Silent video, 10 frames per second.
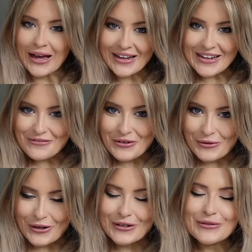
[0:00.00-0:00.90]
Hi
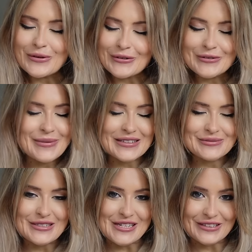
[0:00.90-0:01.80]
everyone, welcome back to
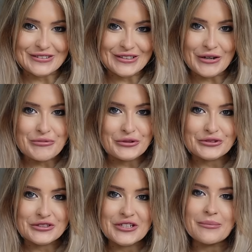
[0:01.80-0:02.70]
my channel. Hope you're all
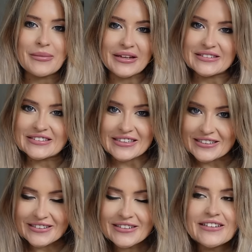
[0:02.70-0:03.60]
doing
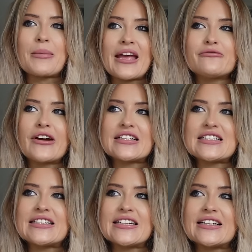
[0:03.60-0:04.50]
amazing. I'm getting
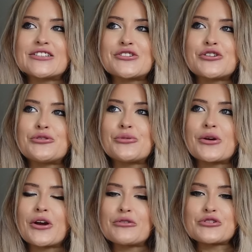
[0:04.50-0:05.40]
ready to
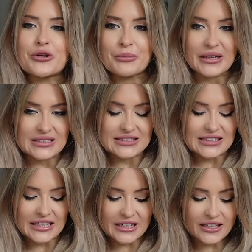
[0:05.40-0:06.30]
go shopping
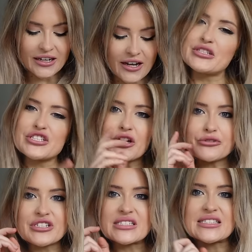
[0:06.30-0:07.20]
today. I'm actually going
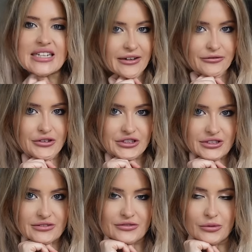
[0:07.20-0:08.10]
to Stafford
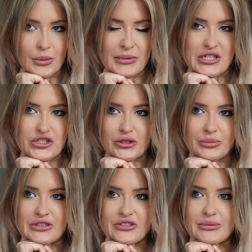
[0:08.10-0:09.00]
for a bit of
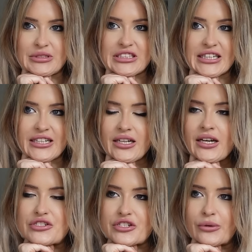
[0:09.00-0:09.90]
shopping trip today.
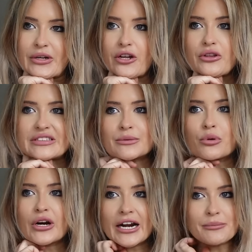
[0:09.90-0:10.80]
So I know there's a
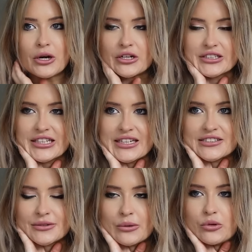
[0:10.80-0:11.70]
Primark there,
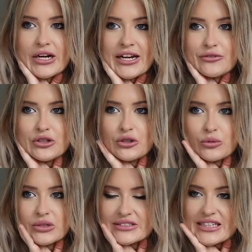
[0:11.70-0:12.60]
so I wanna have a look
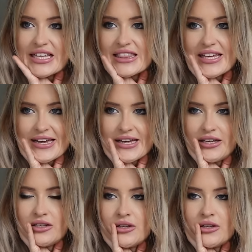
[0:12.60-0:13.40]
what's in there.